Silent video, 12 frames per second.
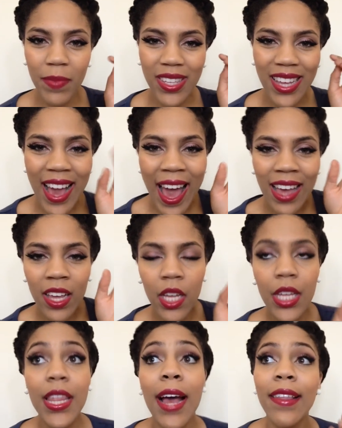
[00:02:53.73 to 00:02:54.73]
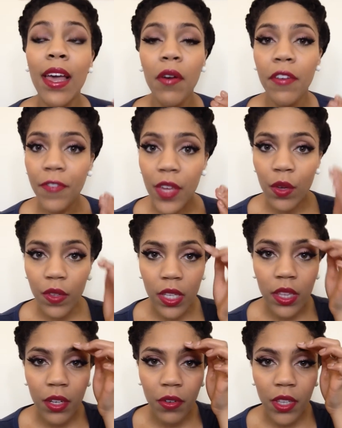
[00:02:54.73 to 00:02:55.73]
It's like, ah, that's how it feels.
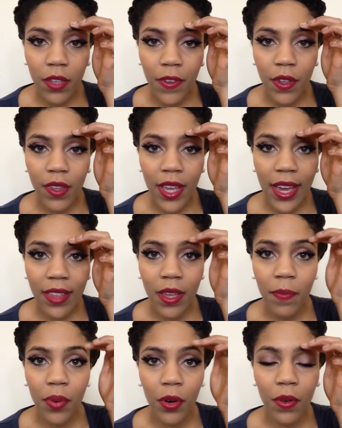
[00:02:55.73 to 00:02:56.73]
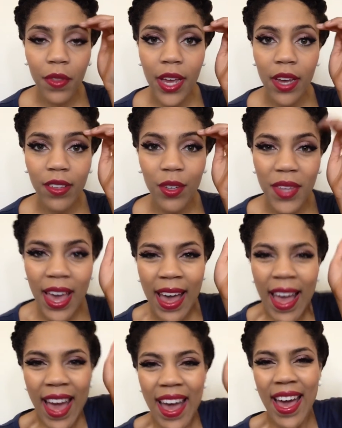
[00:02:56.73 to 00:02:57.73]
It literally feels like as they pull the hairs, it goes,
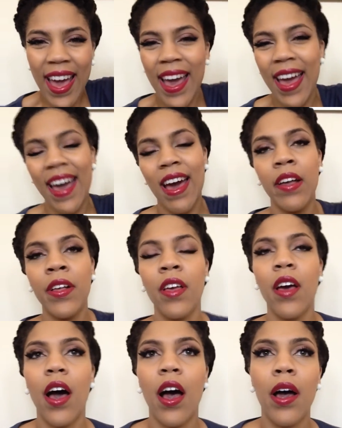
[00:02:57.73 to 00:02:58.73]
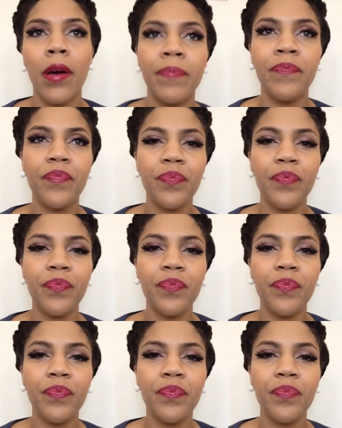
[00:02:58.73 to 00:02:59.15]
ah.